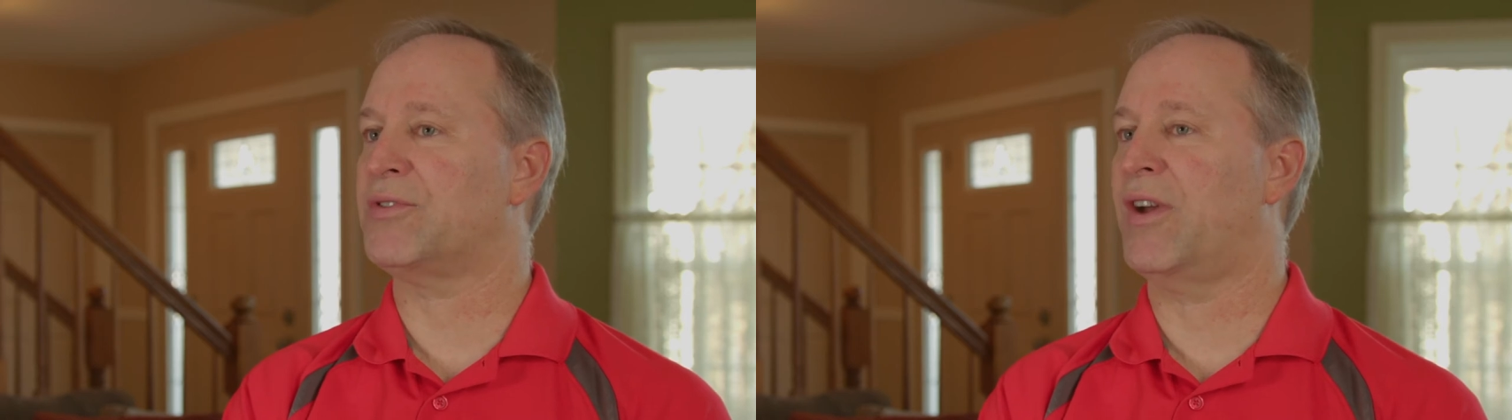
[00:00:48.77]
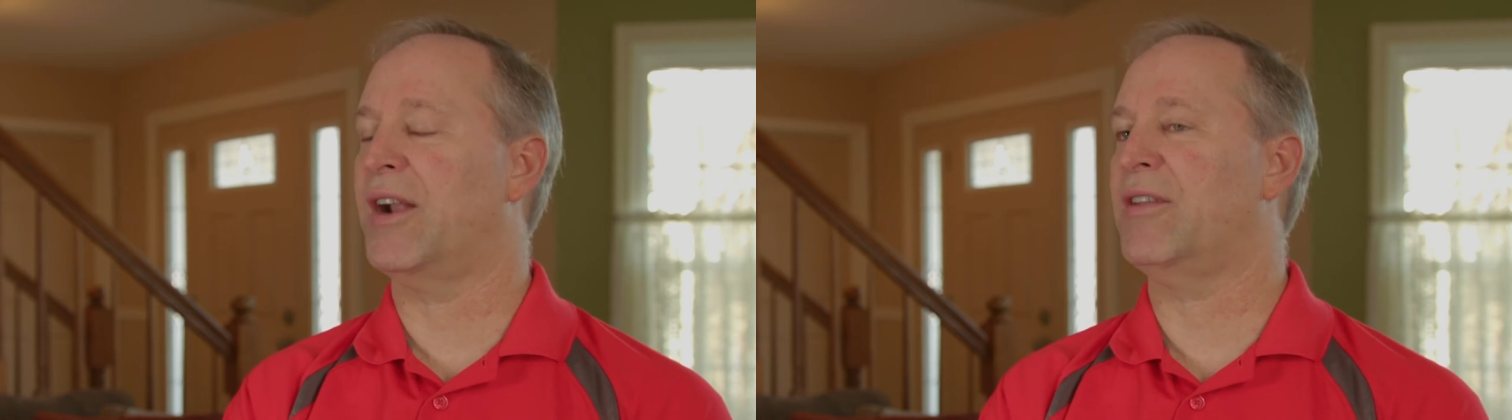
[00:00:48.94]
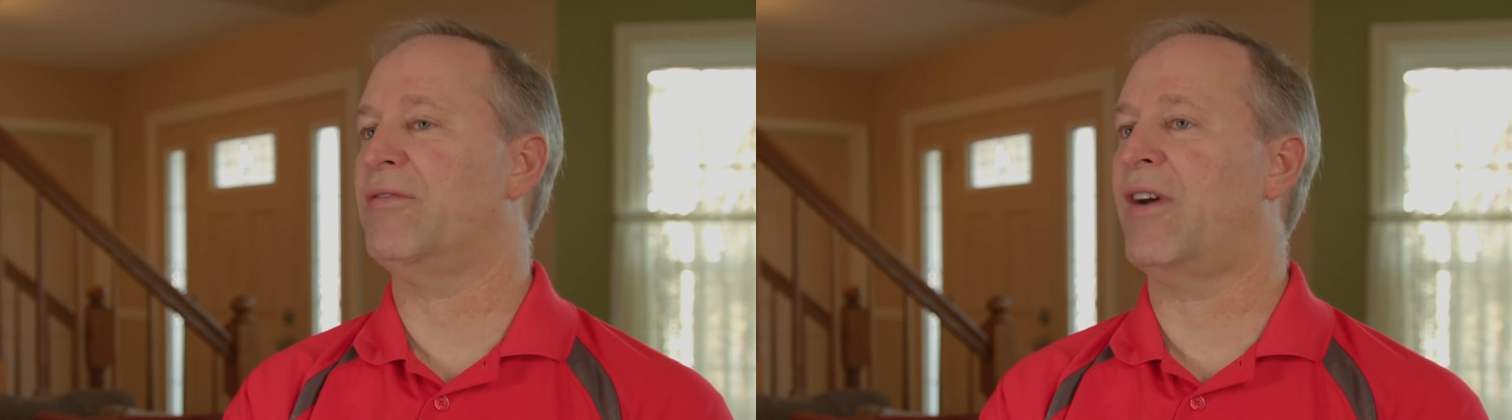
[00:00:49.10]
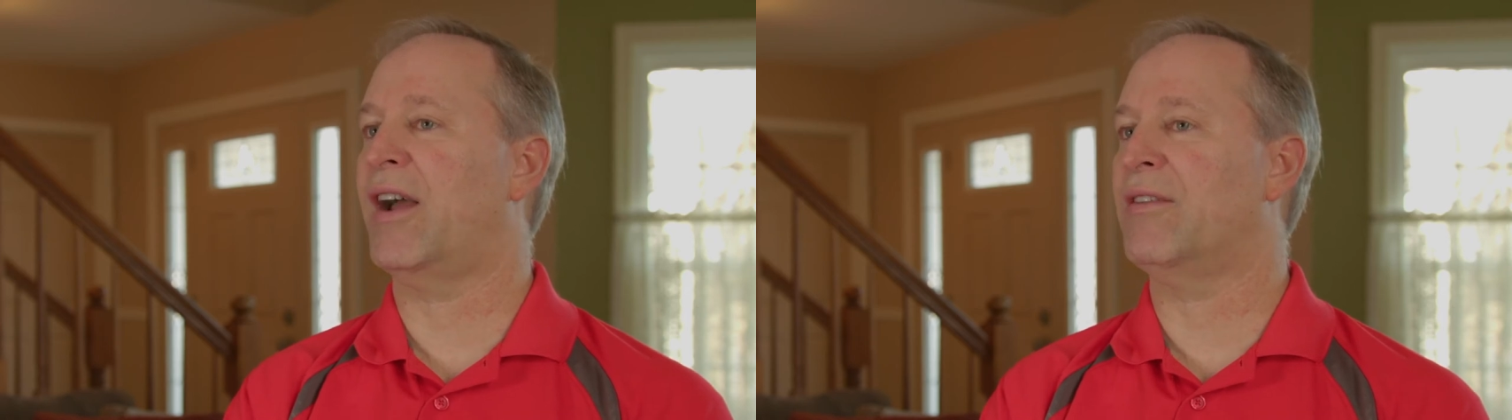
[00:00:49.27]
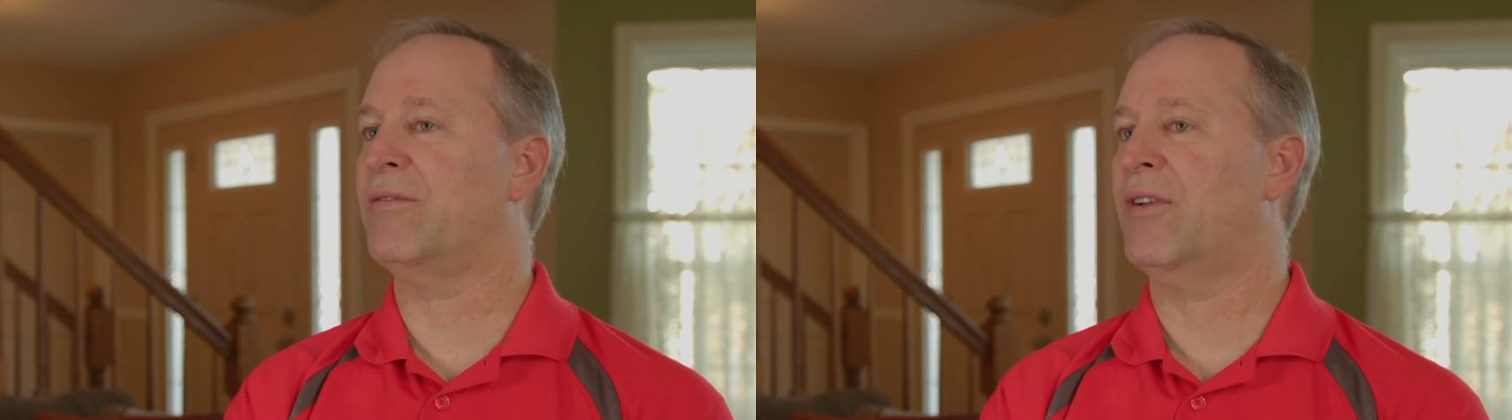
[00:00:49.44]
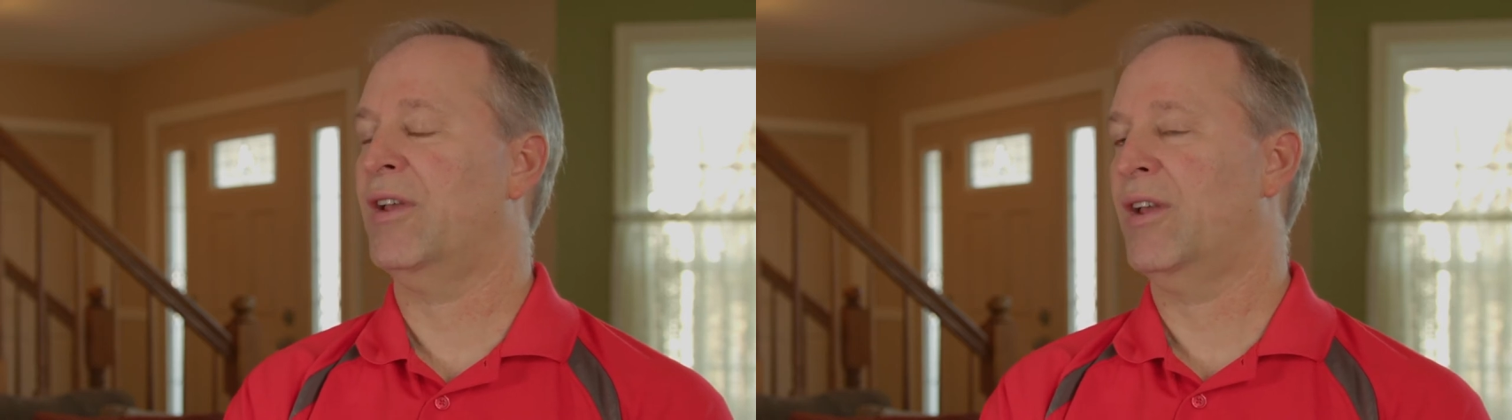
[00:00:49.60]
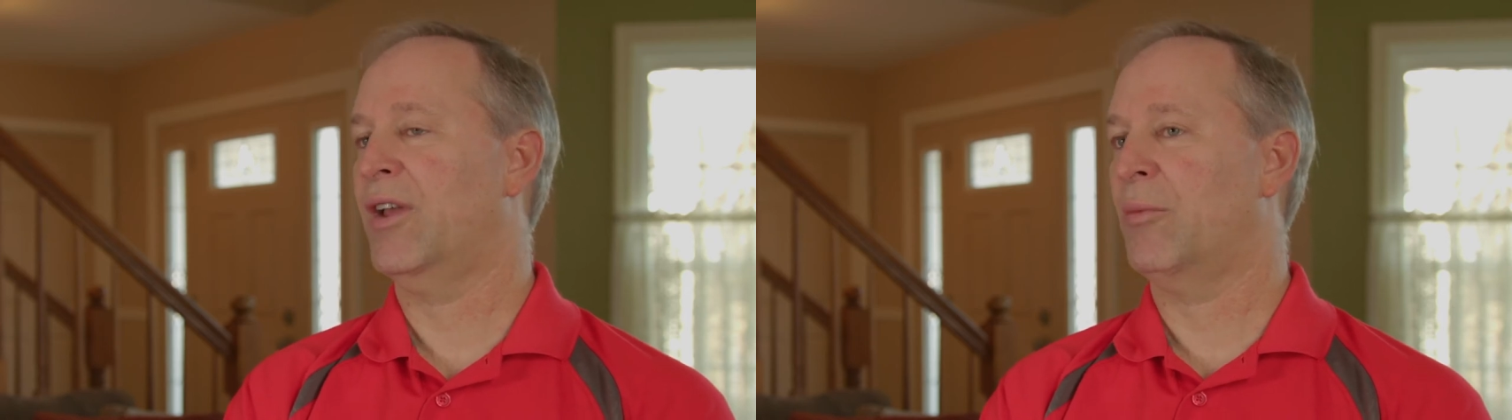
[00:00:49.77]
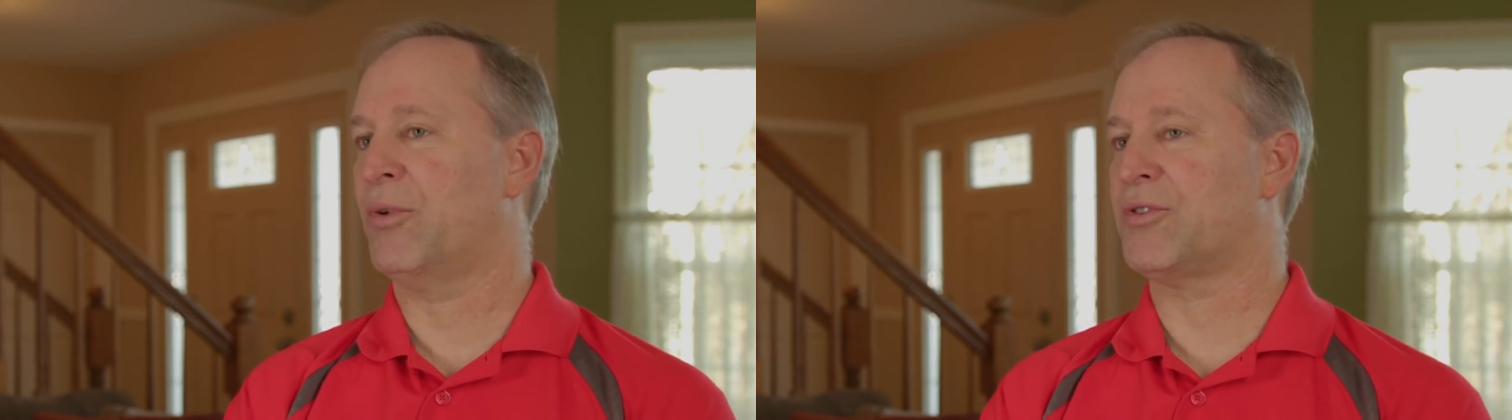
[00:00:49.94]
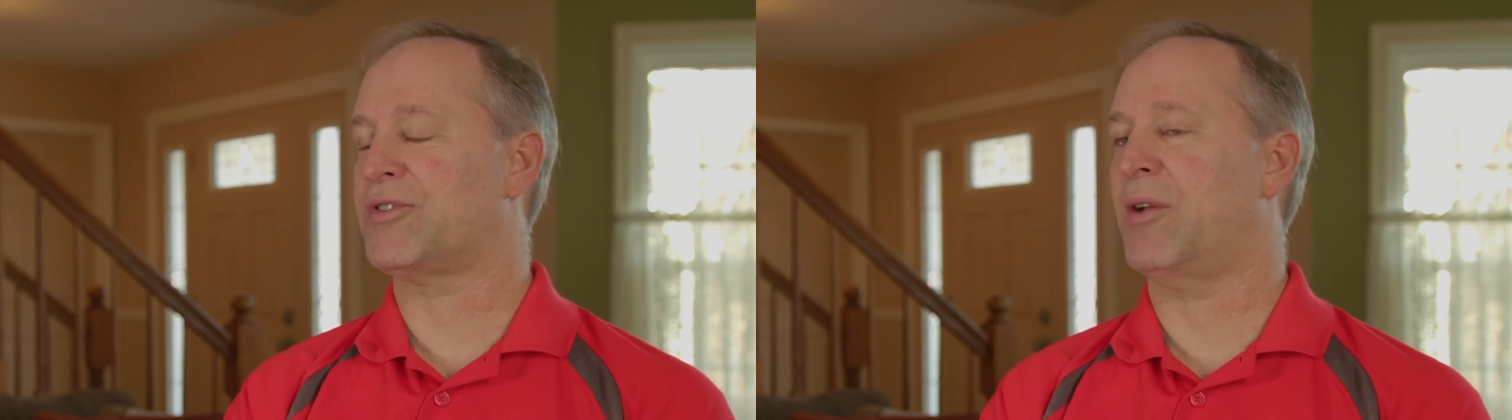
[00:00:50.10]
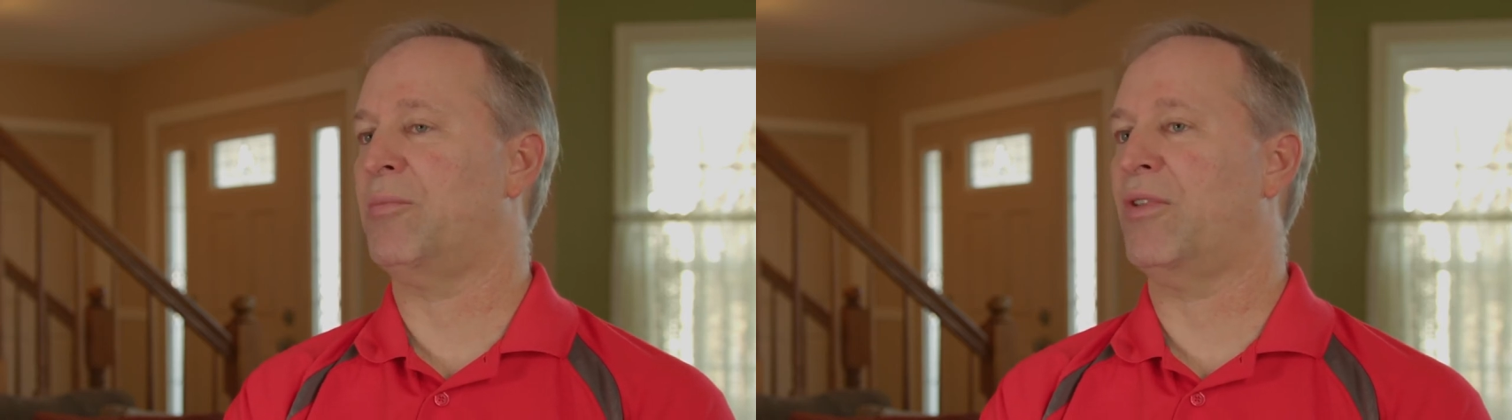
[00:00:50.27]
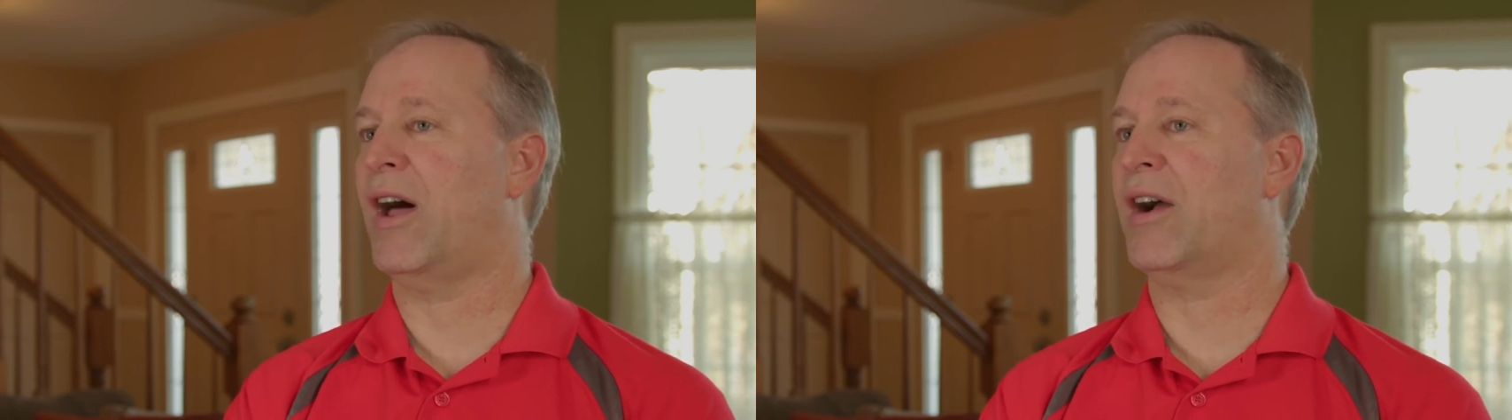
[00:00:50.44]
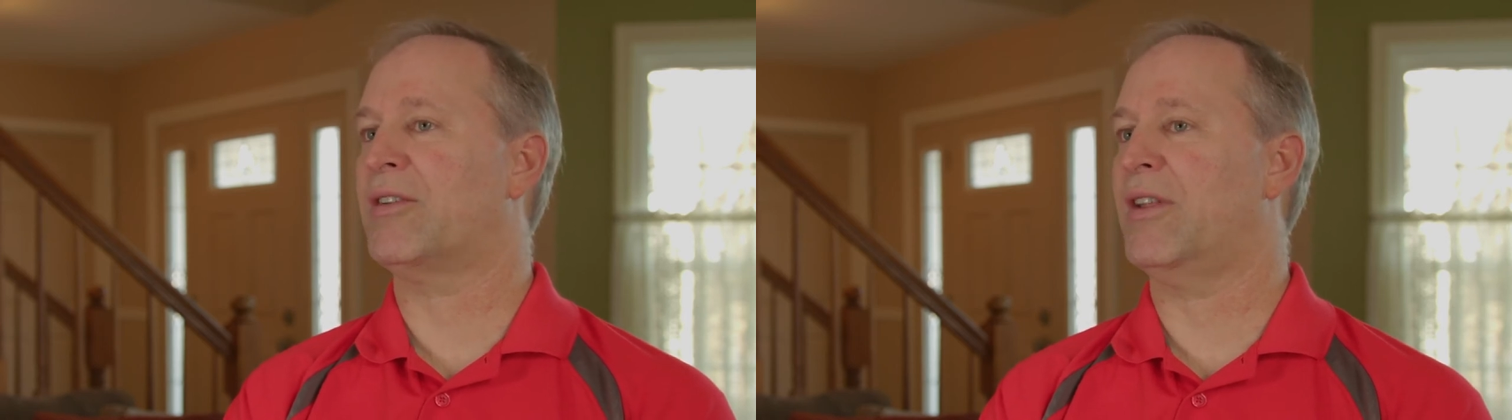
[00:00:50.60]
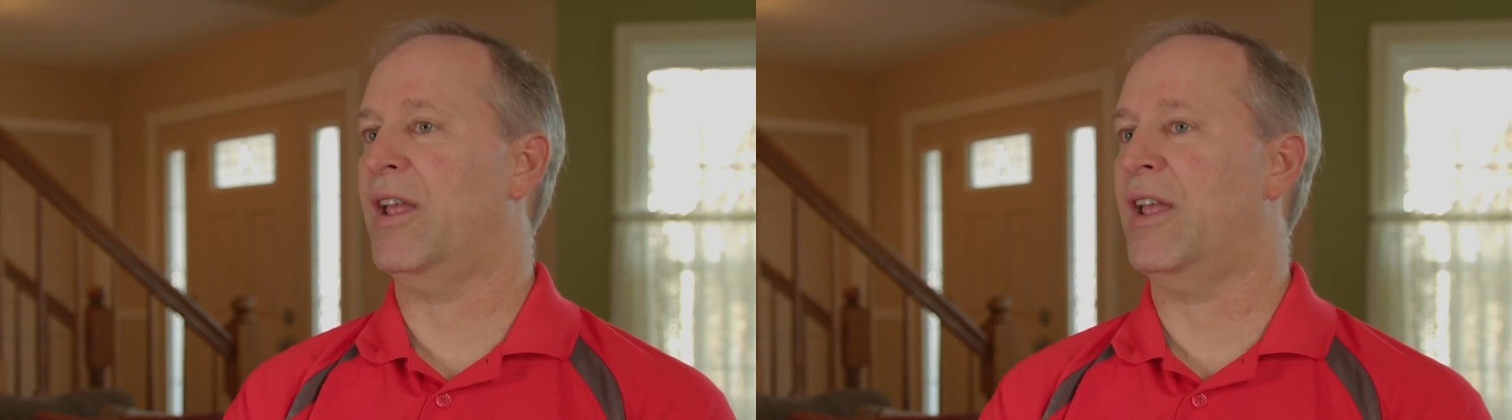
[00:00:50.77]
95% blocked,